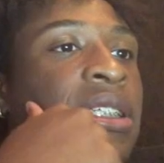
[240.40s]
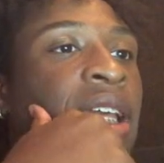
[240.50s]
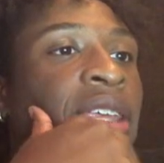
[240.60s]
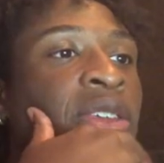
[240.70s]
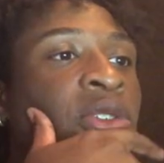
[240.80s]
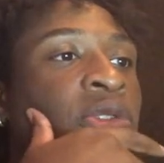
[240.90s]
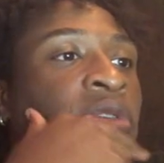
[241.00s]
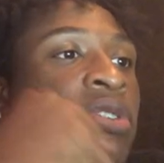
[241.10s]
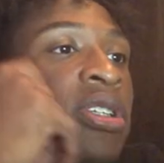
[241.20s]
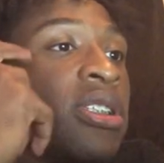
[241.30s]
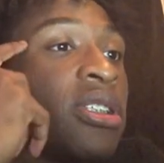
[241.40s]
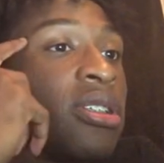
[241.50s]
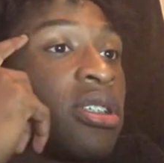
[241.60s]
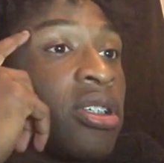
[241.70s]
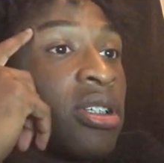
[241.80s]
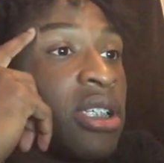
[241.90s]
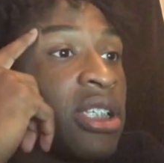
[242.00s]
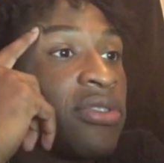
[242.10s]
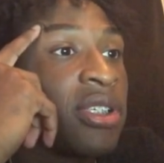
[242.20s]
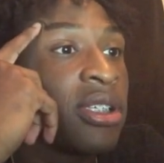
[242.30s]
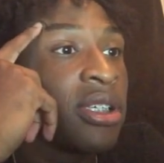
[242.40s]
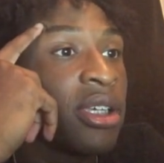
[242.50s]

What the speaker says: that you're leaving.